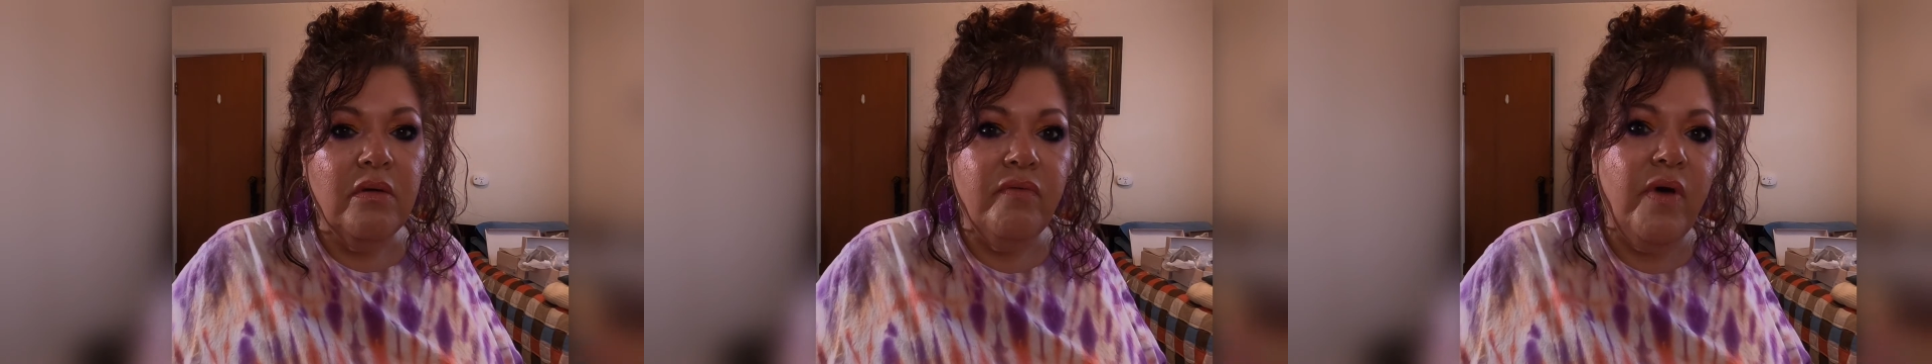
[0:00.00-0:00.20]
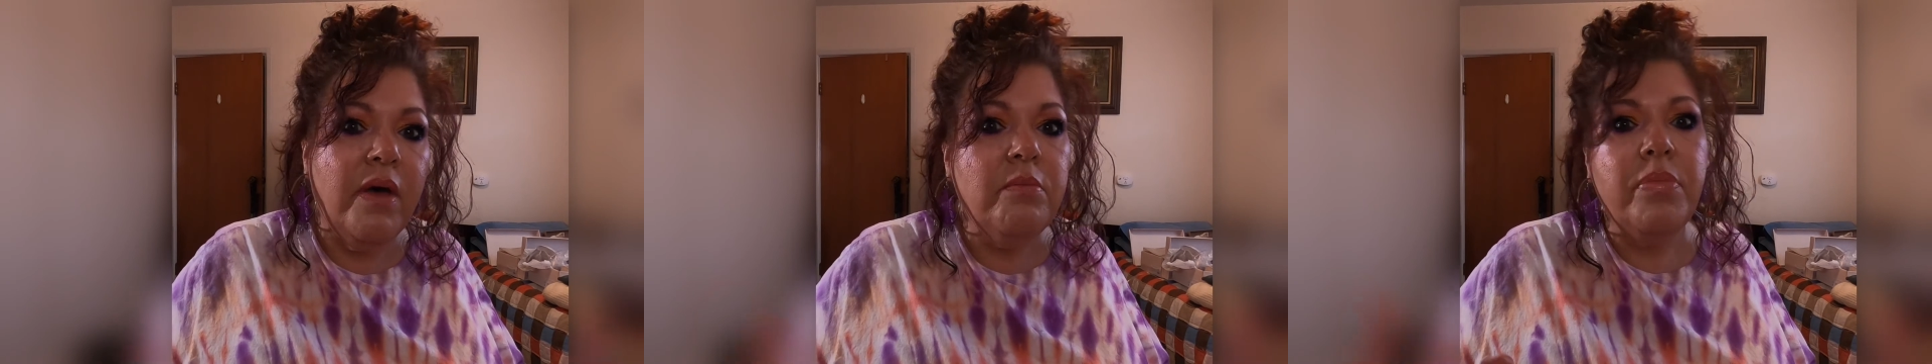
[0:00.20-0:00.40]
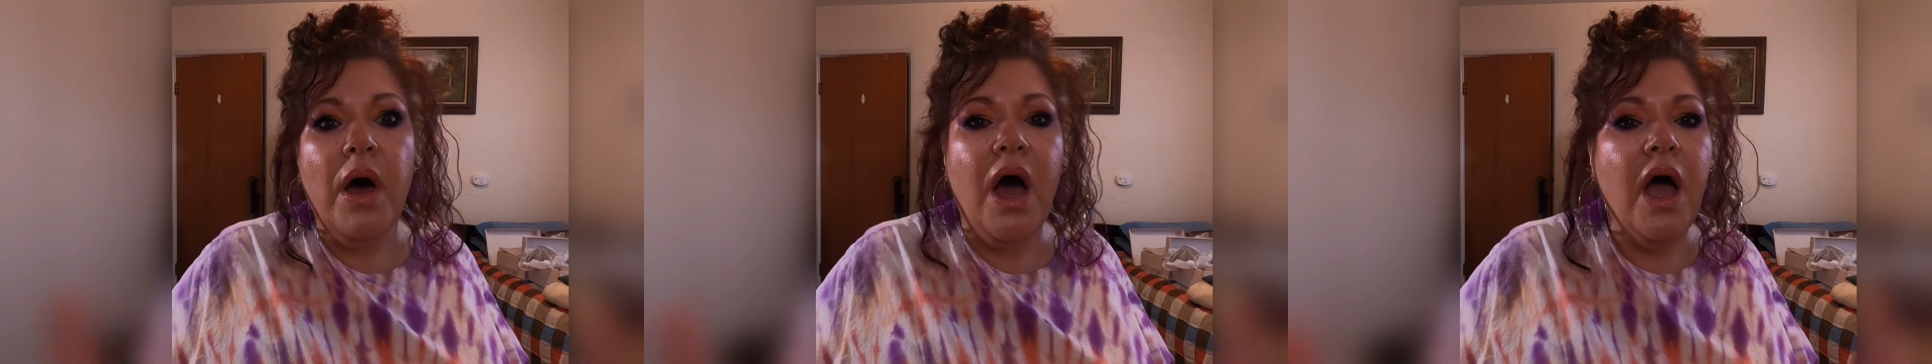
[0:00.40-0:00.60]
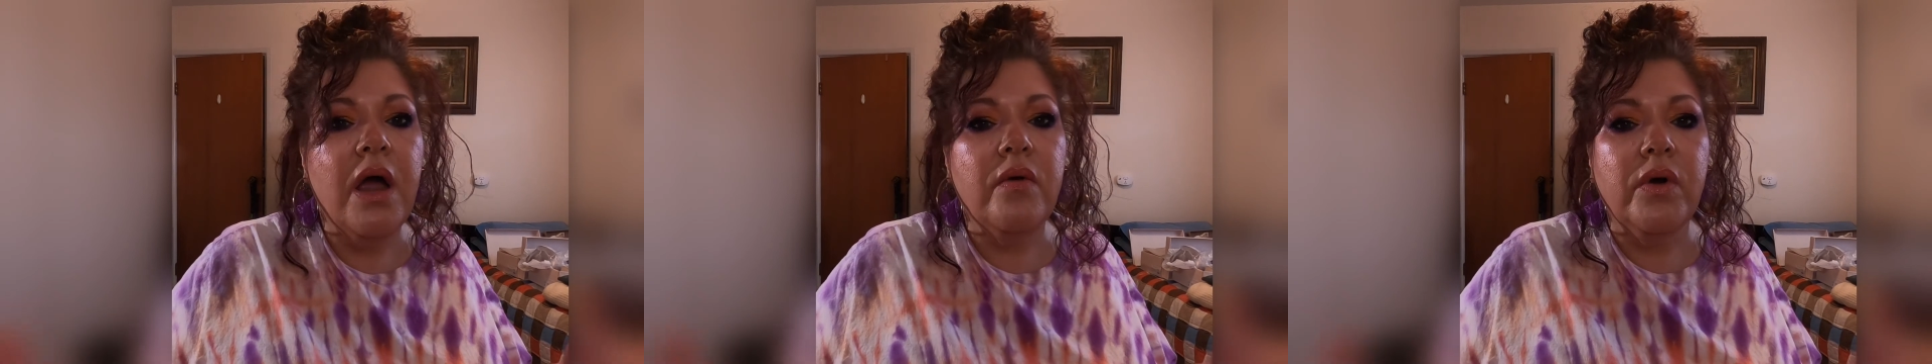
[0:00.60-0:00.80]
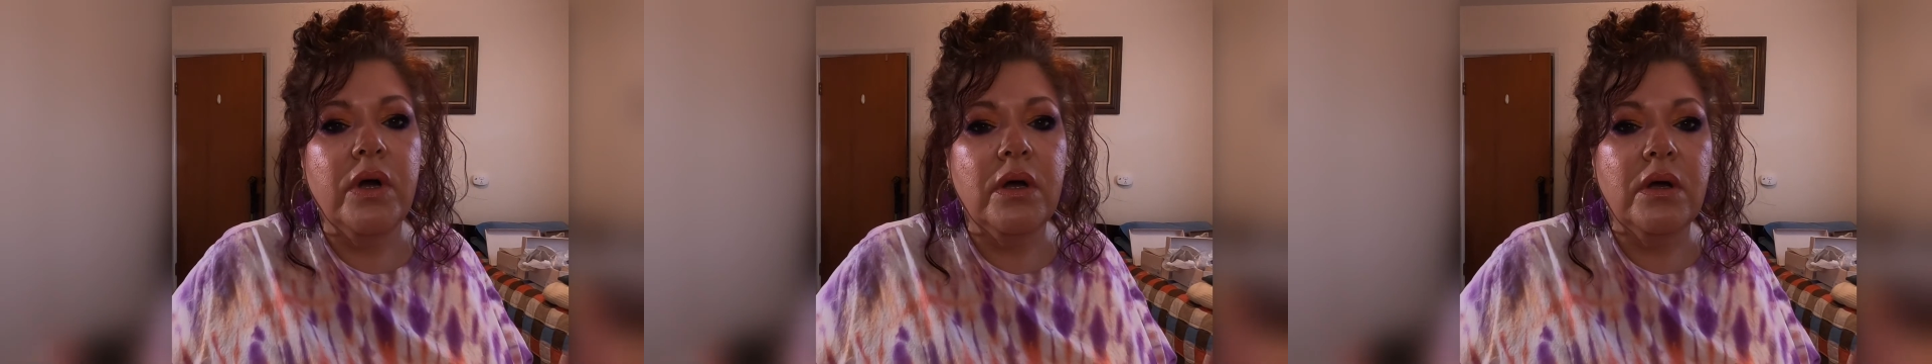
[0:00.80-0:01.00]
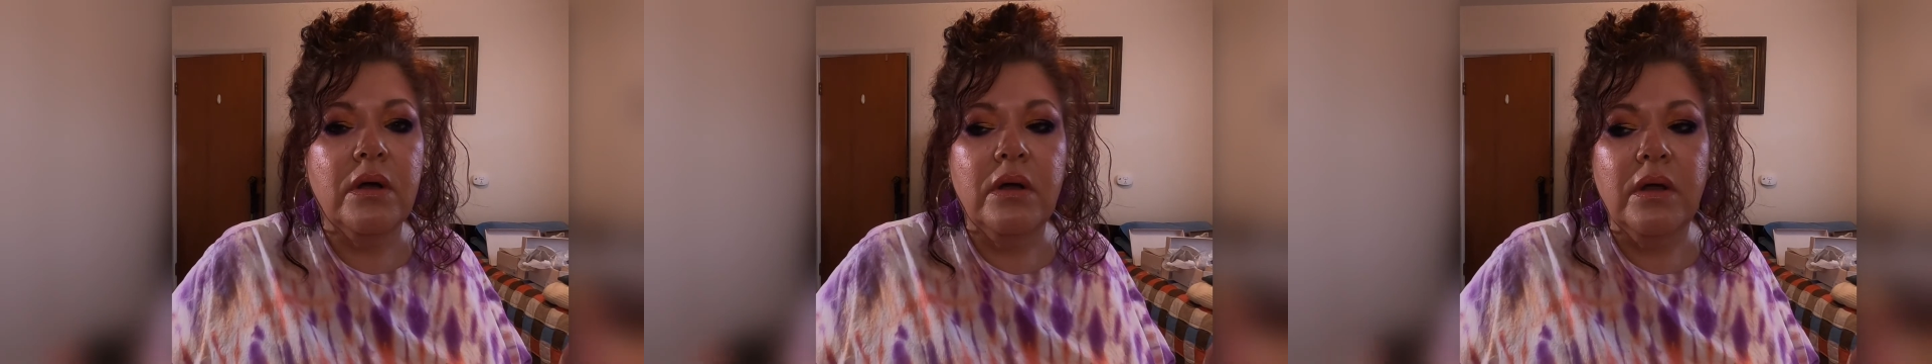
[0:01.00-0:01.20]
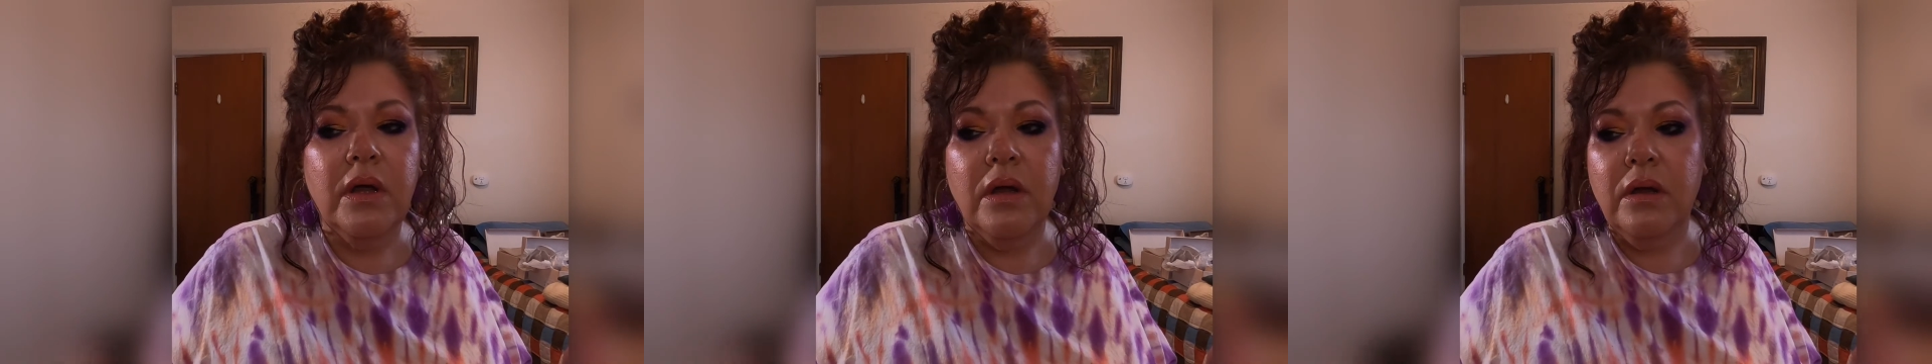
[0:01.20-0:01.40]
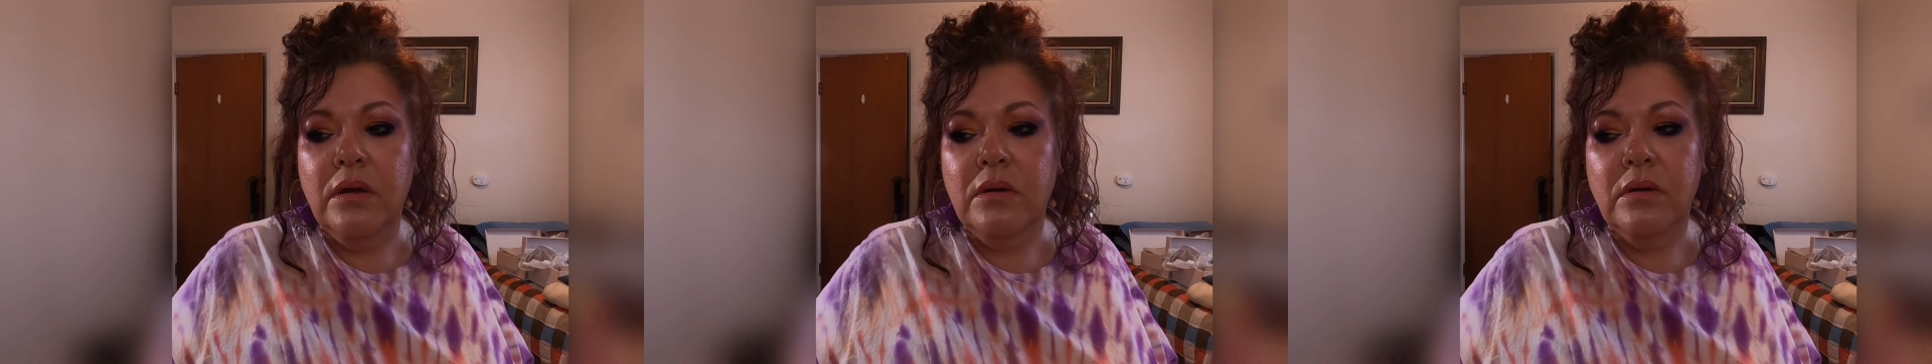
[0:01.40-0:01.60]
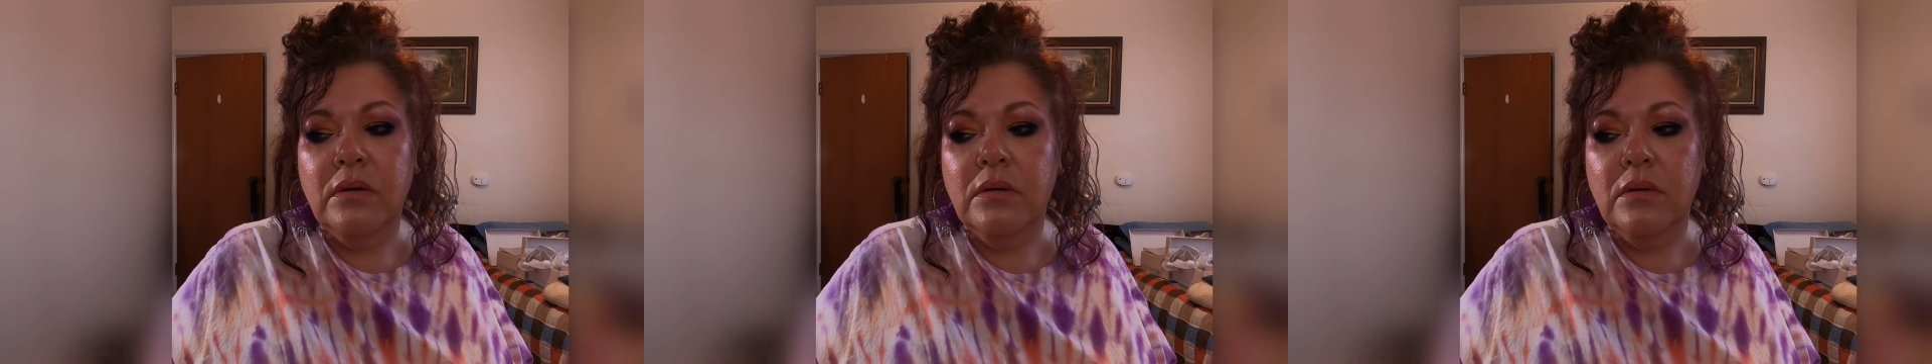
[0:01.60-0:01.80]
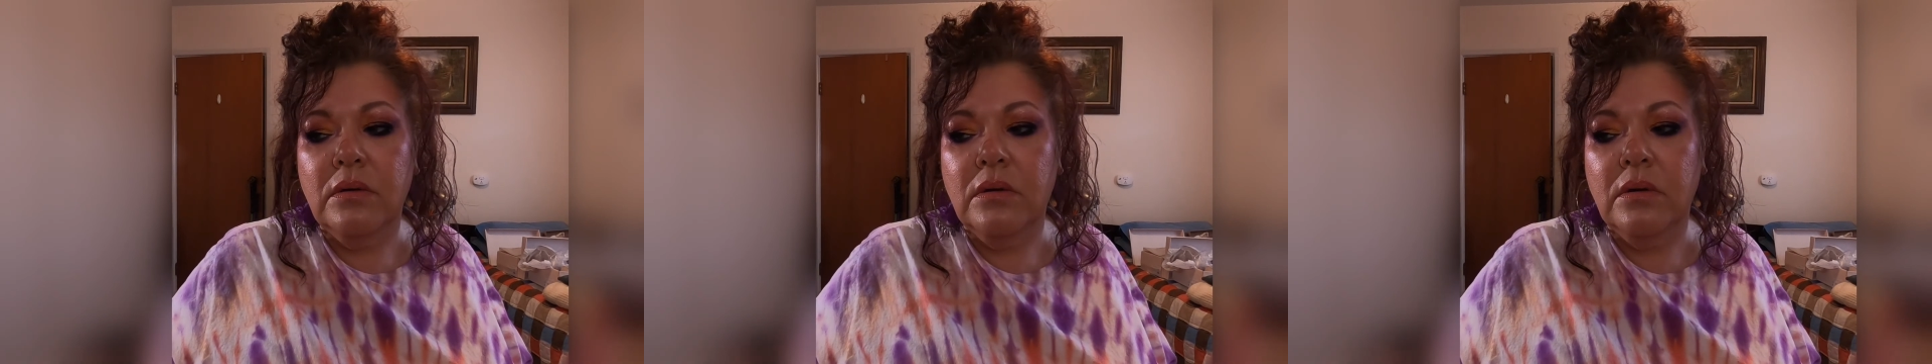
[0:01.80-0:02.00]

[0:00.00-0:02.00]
Vampira and